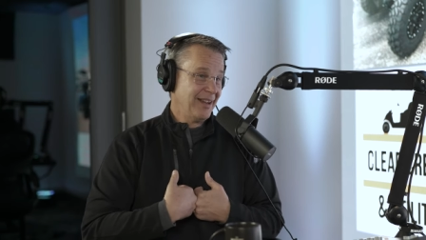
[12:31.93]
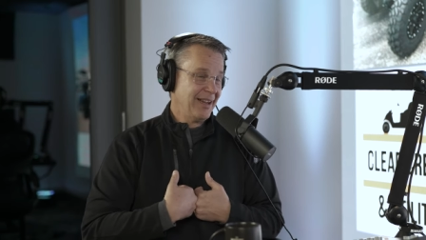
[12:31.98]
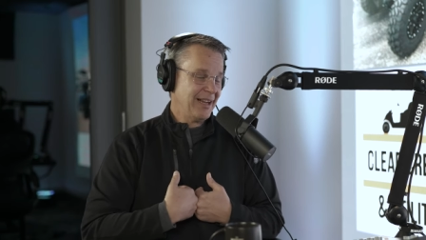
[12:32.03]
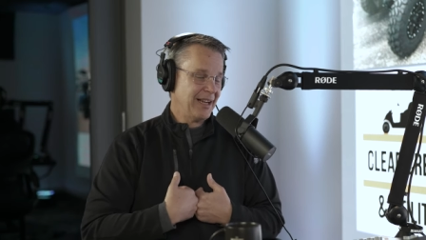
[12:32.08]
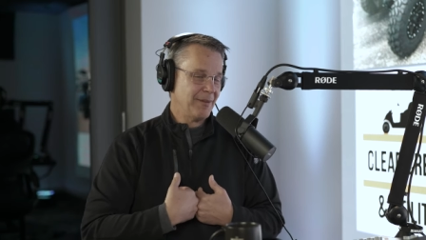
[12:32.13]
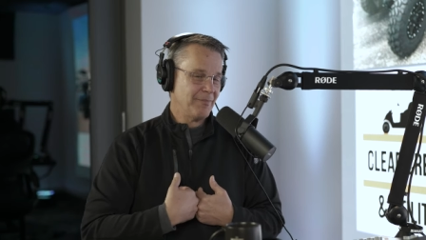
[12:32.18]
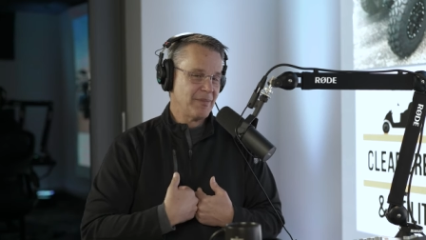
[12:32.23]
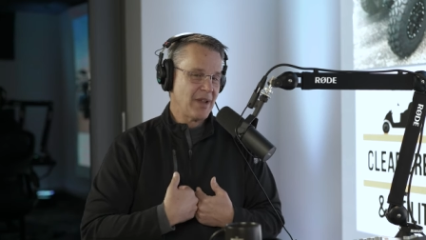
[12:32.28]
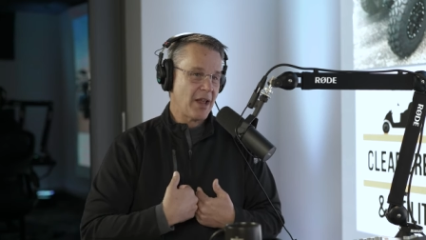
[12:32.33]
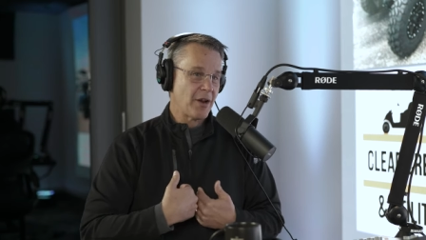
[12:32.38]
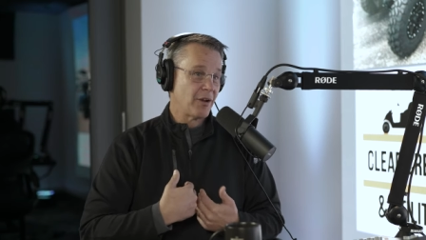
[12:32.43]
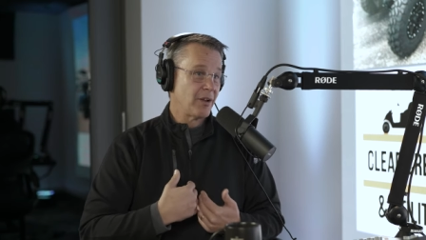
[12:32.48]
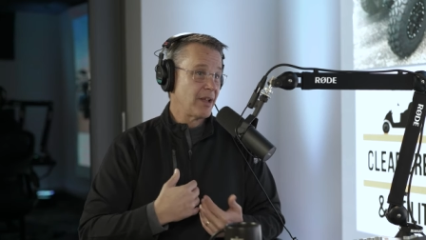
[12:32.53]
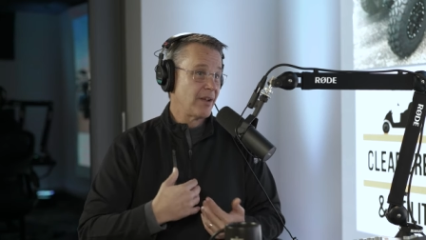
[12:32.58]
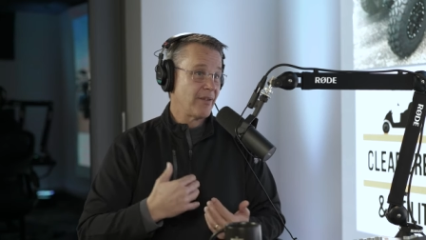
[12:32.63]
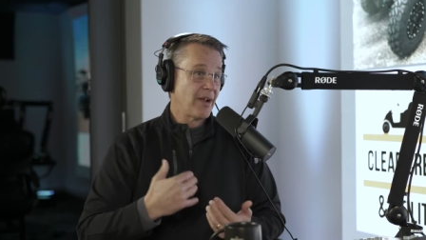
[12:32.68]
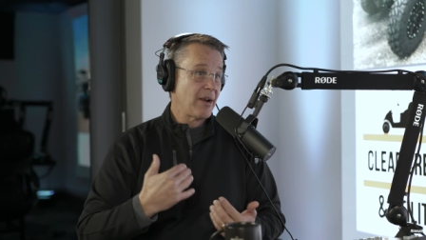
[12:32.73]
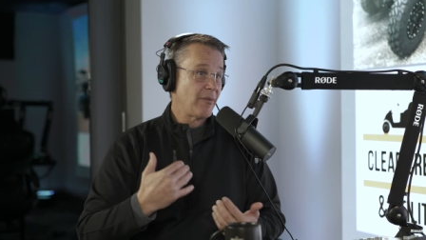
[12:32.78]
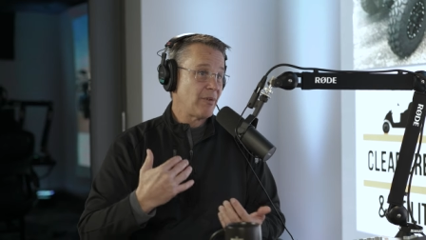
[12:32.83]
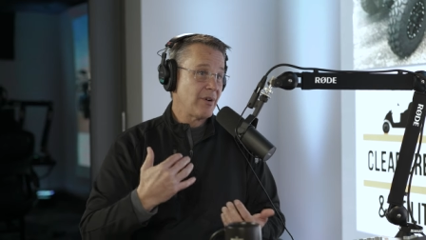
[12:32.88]
um, not
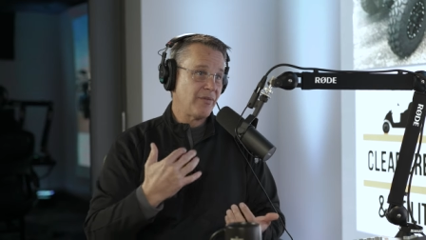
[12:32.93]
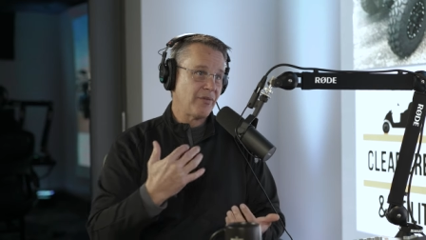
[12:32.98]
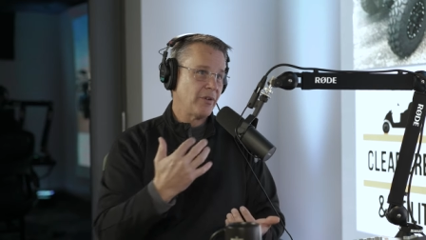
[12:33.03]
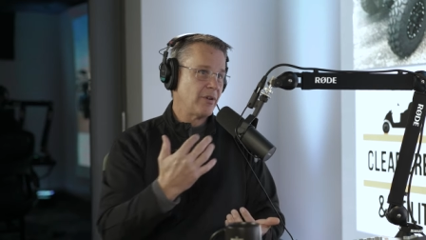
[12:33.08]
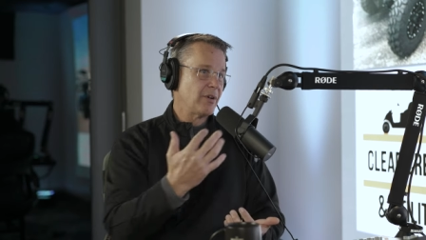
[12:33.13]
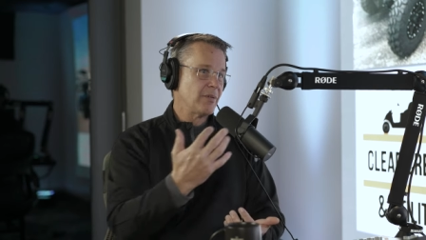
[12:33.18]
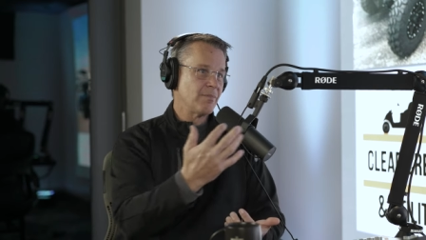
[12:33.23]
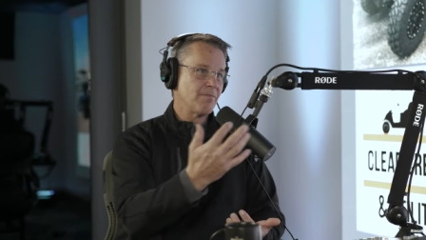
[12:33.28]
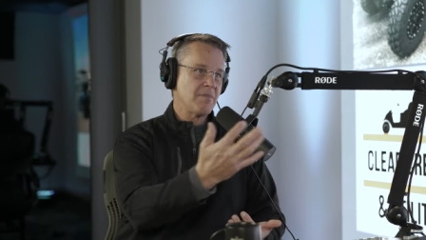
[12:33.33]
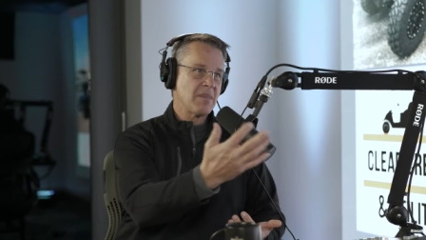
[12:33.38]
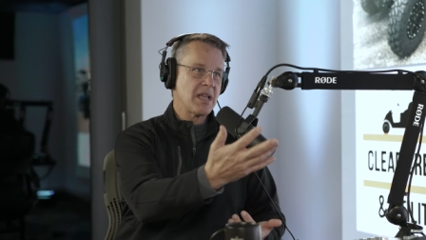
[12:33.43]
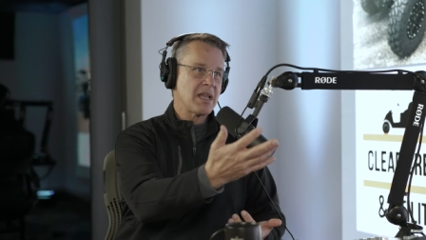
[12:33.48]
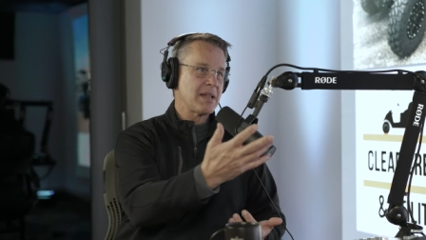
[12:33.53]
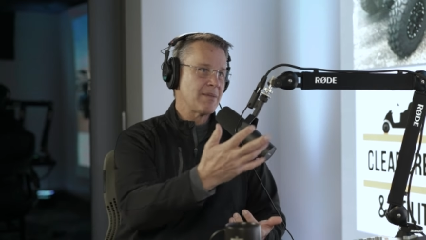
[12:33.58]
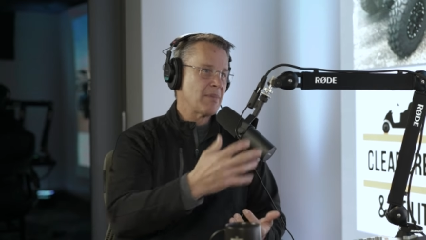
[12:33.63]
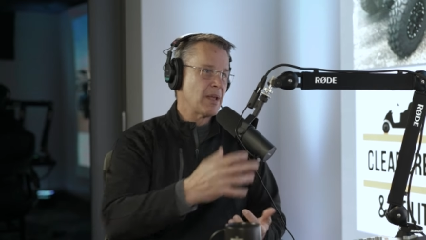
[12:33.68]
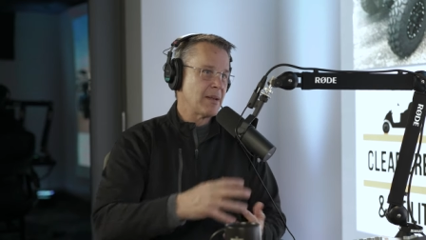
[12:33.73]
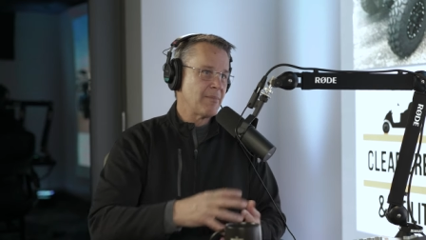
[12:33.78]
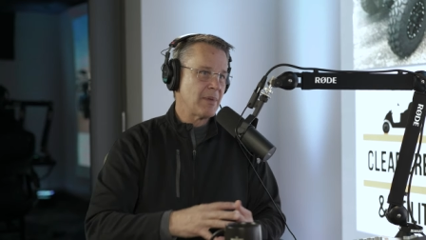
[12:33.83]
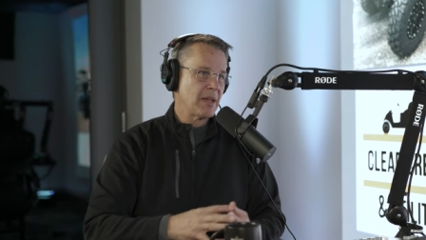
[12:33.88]
only have I referred
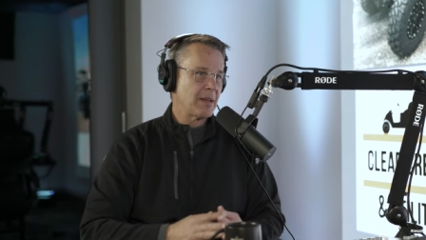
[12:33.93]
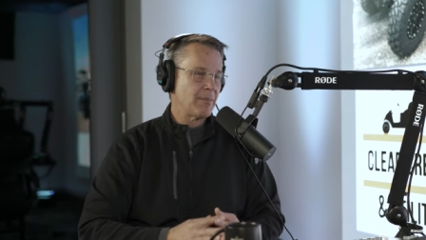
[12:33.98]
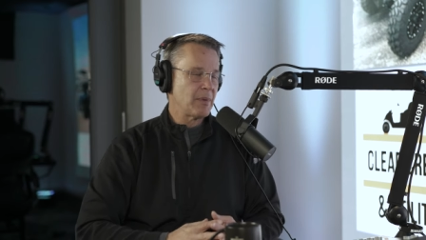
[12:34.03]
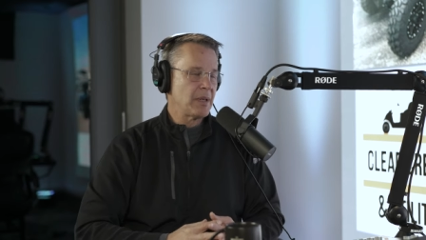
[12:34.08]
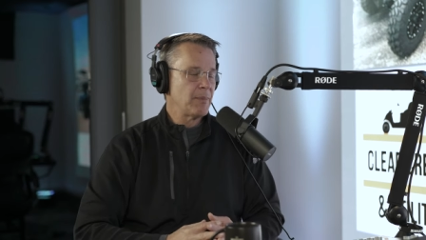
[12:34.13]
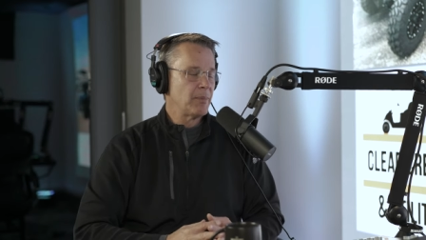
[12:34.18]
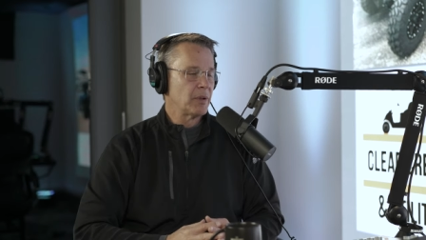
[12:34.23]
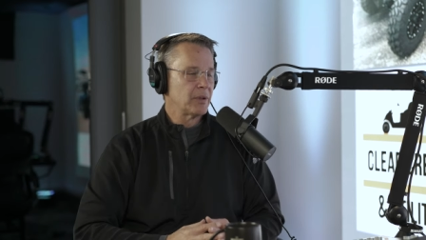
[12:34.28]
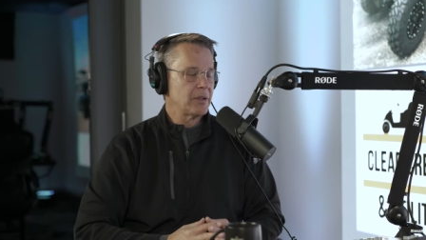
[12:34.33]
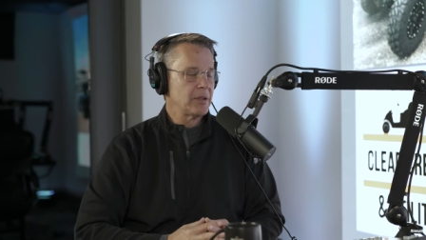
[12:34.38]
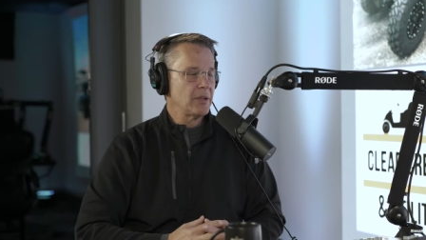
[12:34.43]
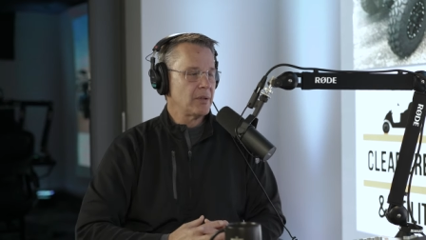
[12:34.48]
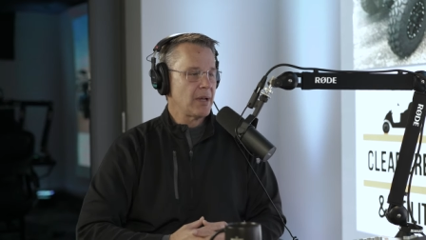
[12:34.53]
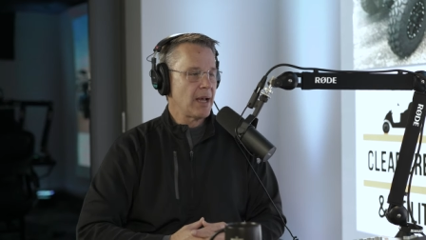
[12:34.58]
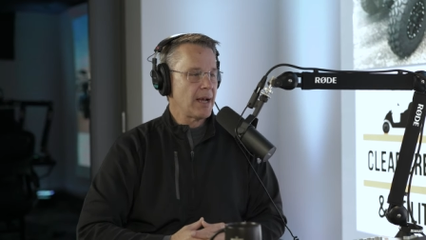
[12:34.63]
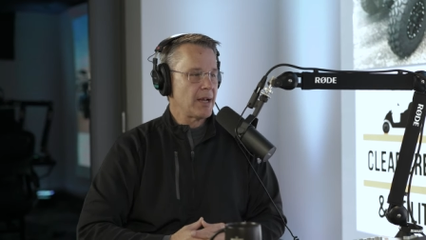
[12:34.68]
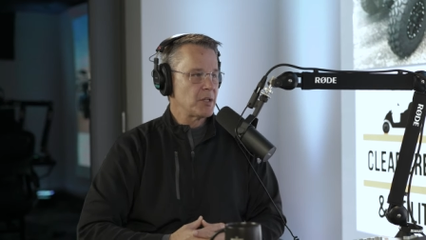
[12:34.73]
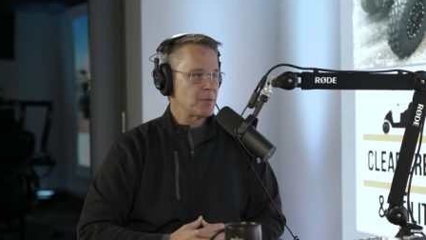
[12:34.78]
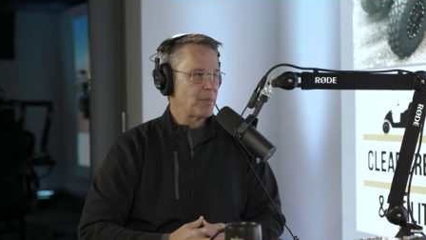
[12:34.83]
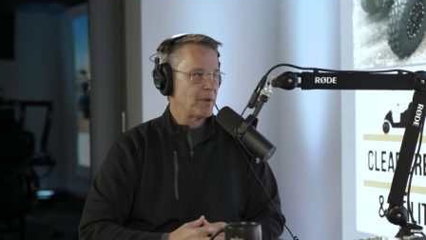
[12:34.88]
many, many, many people to you
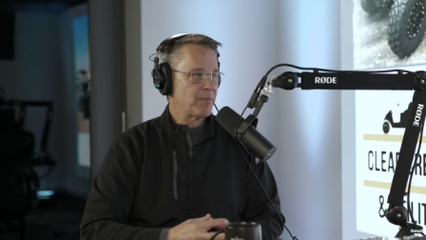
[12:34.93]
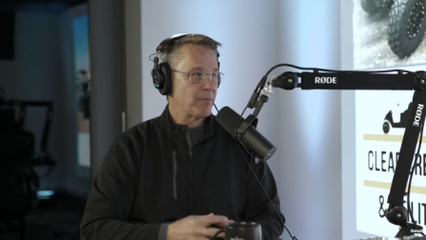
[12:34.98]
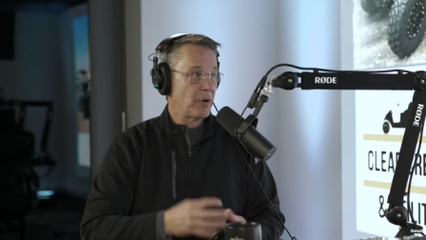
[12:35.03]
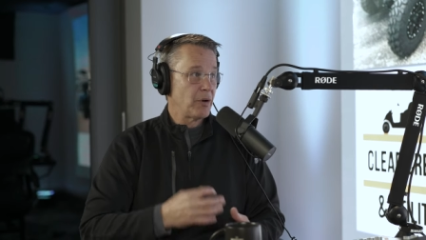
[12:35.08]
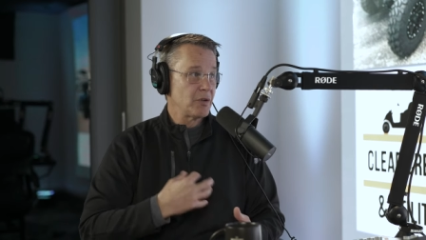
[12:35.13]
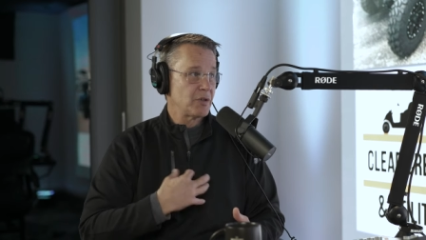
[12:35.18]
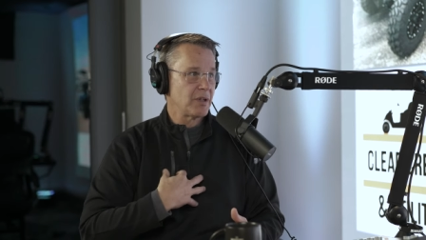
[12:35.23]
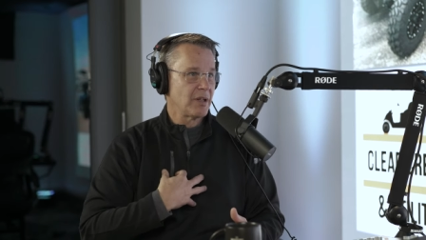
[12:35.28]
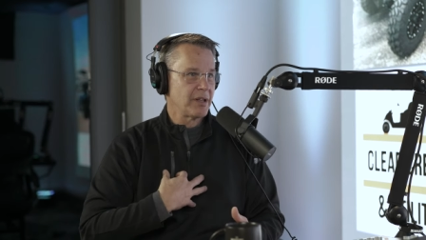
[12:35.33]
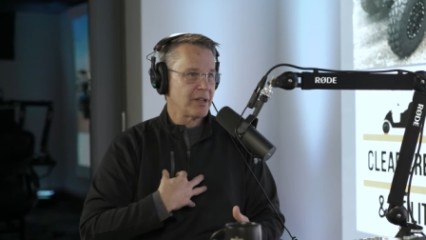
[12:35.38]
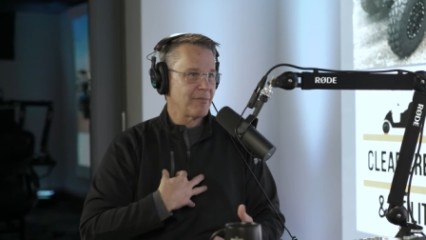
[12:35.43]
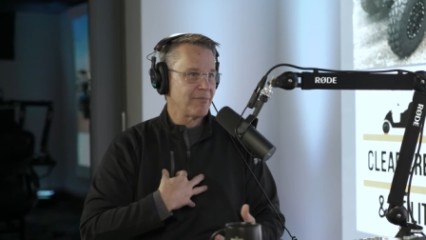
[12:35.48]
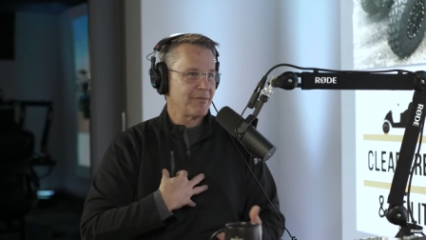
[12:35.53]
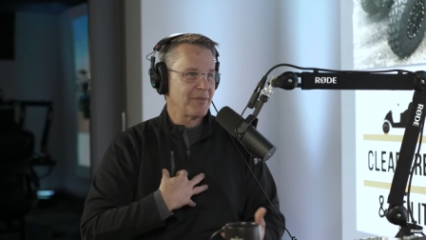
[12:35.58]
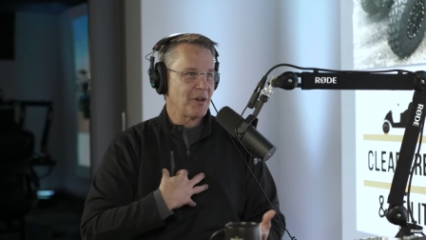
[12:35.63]
guys, but personally,